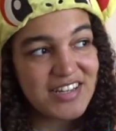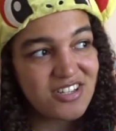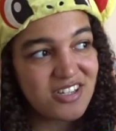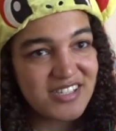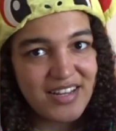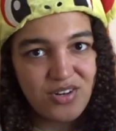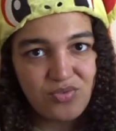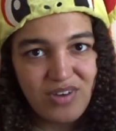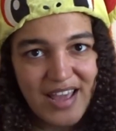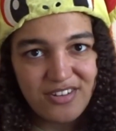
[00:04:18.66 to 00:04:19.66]
It's all set
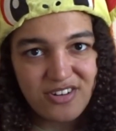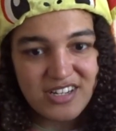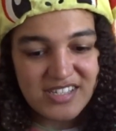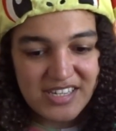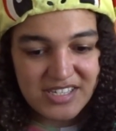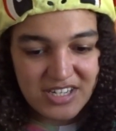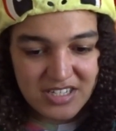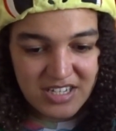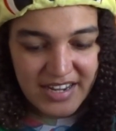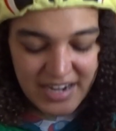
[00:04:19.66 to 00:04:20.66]
out rather
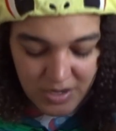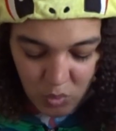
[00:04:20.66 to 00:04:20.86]
consistently,